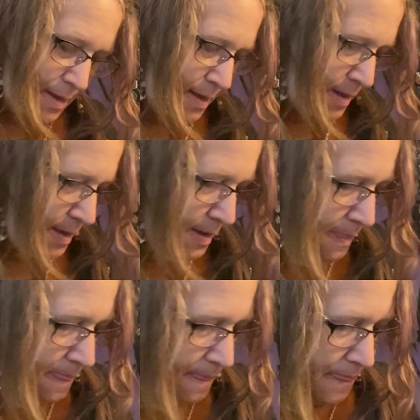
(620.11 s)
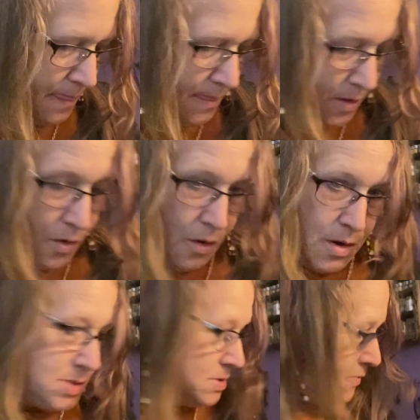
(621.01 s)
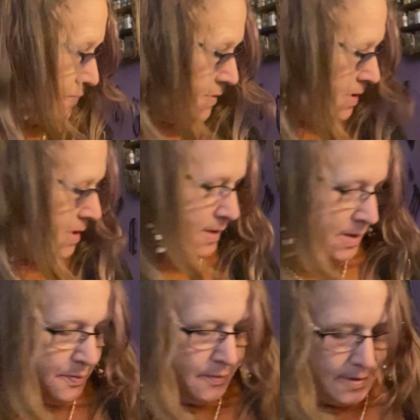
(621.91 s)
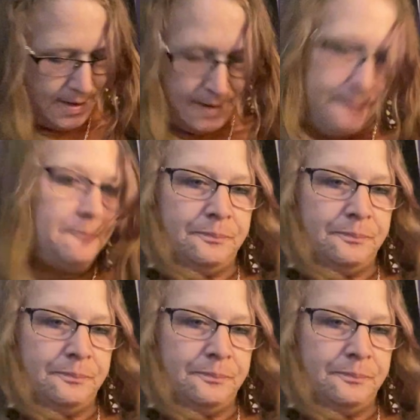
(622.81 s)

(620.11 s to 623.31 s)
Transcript: And the cards are really pretty.